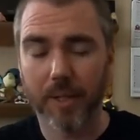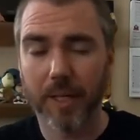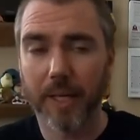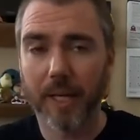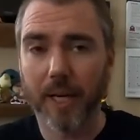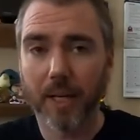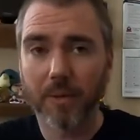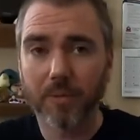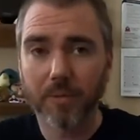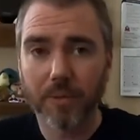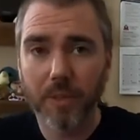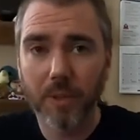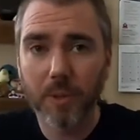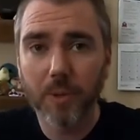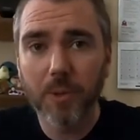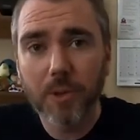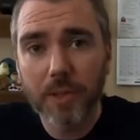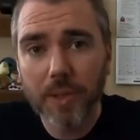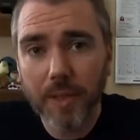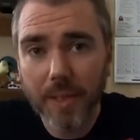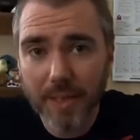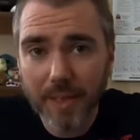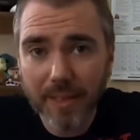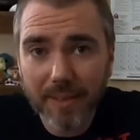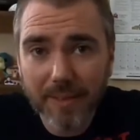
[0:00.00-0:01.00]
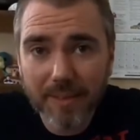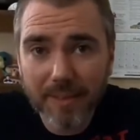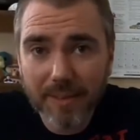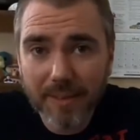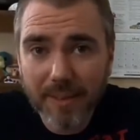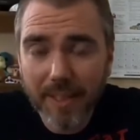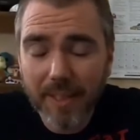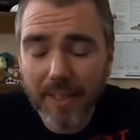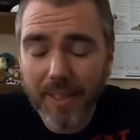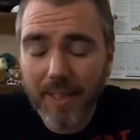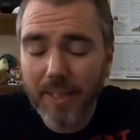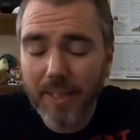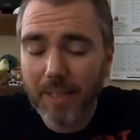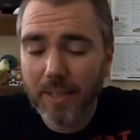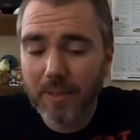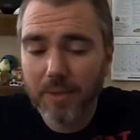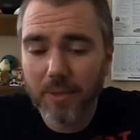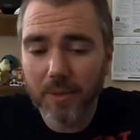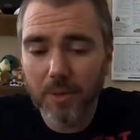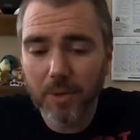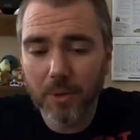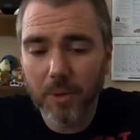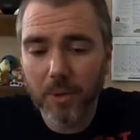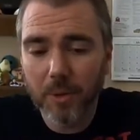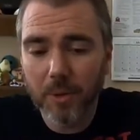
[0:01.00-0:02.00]
And I've used this
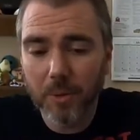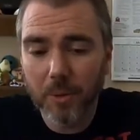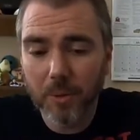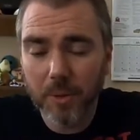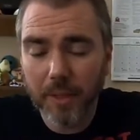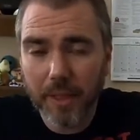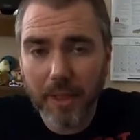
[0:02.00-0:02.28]
to do